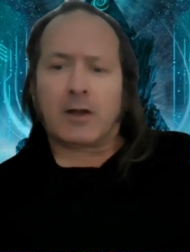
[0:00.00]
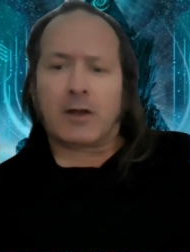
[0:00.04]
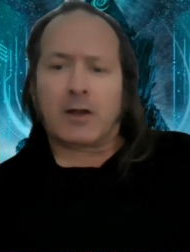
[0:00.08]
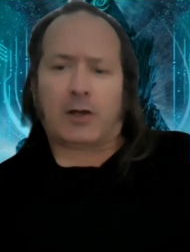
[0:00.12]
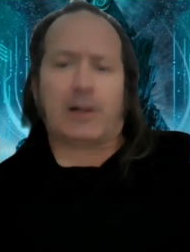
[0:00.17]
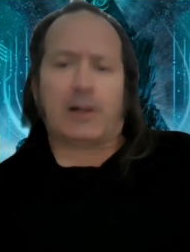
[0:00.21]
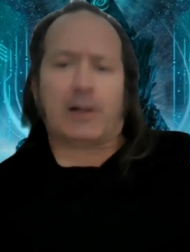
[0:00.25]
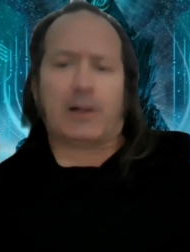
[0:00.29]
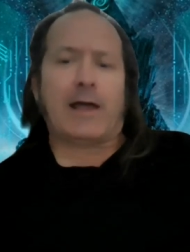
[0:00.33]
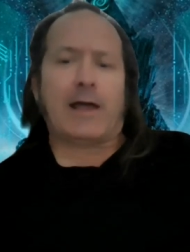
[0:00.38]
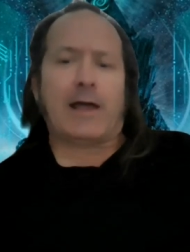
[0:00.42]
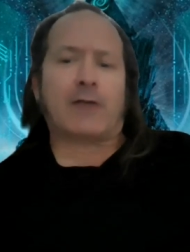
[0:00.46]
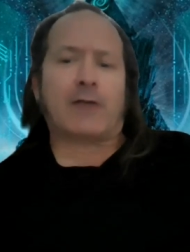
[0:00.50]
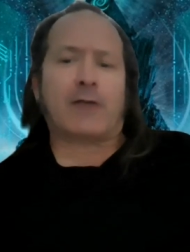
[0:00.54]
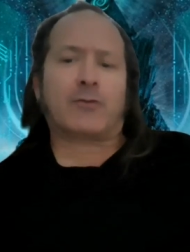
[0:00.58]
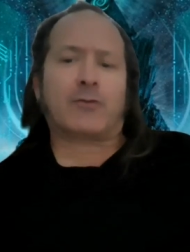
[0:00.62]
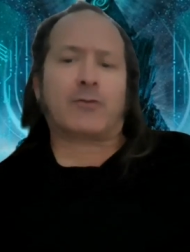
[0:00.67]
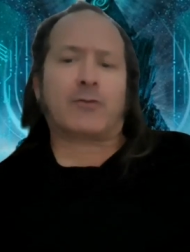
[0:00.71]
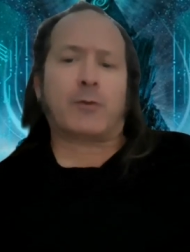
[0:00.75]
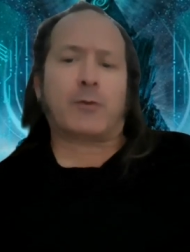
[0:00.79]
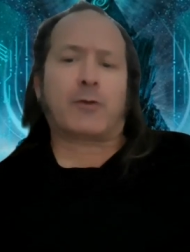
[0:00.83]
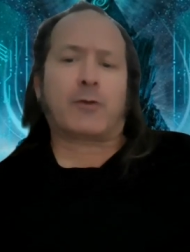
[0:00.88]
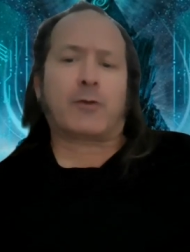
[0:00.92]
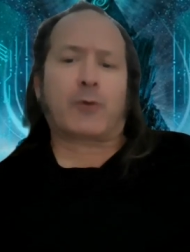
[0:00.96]

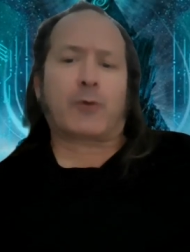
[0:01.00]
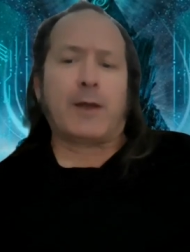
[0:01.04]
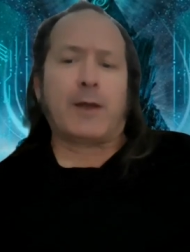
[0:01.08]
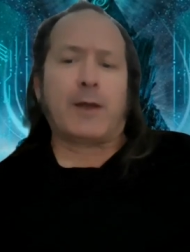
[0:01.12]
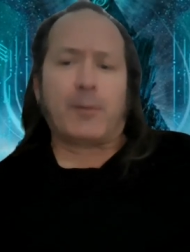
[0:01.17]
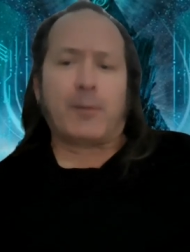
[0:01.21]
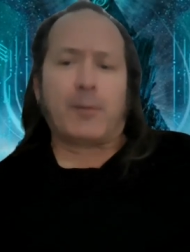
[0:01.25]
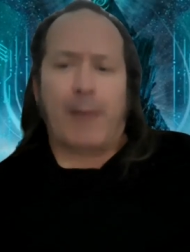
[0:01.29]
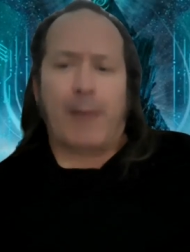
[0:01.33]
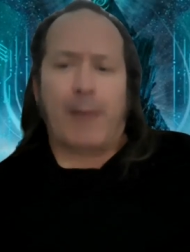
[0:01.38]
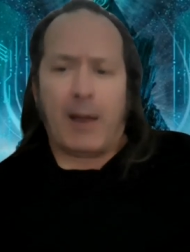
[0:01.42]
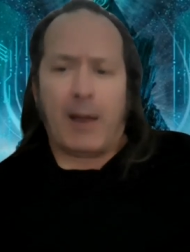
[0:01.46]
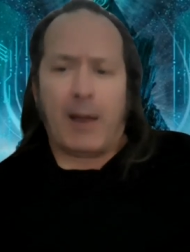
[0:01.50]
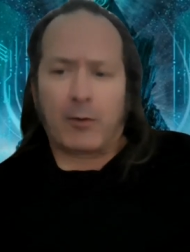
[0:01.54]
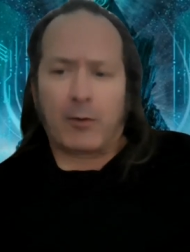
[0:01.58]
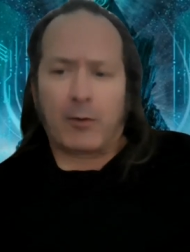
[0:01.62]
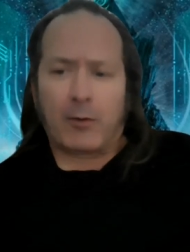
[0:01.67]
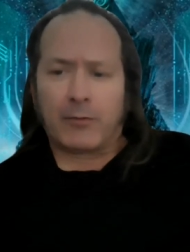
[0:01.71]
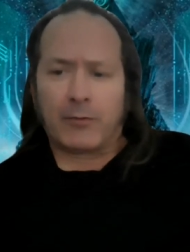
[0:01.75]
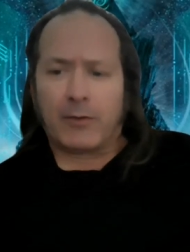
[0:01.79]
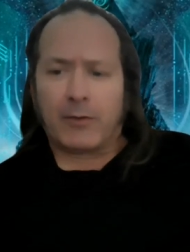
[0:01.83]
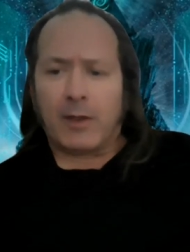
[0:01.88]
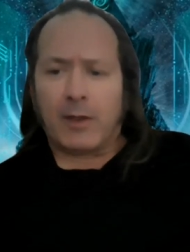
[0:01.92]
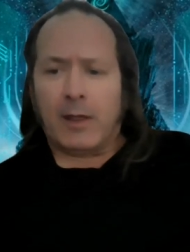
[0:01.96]
clashed with greater
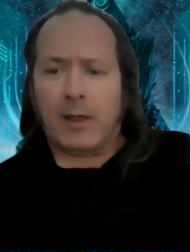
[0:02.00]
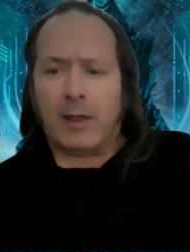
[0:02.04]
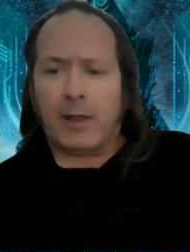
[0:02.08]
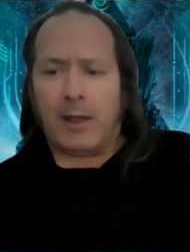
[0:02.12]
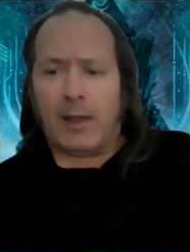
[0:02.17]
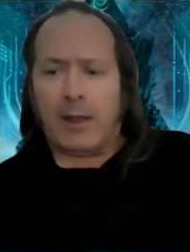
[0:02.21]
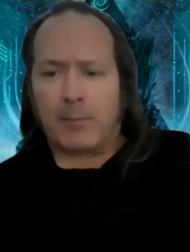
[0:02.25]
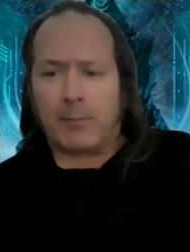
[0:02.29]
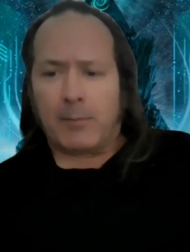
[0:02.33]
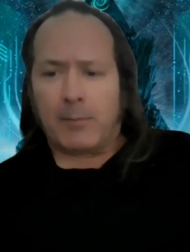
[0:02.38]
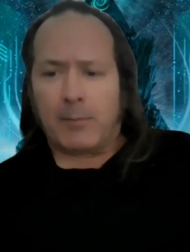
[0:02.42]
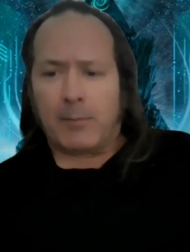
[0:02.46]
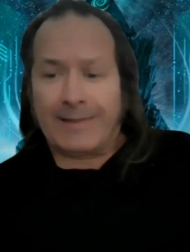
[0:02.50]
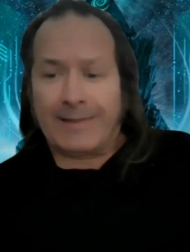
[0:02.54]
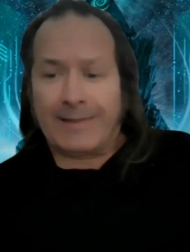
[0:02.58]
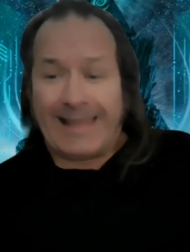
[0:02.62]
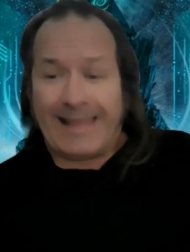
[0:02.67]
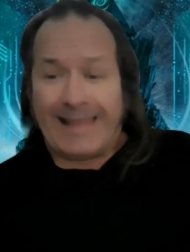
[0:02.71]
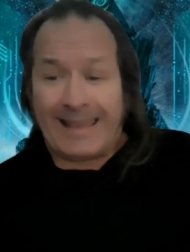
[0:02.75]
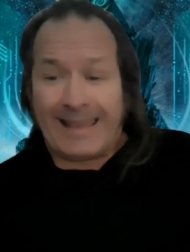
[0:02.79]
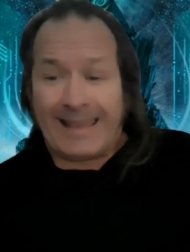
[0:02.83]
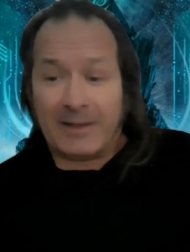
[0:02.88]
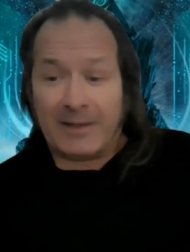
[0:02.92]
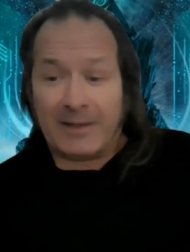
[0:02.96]
powers, and been laid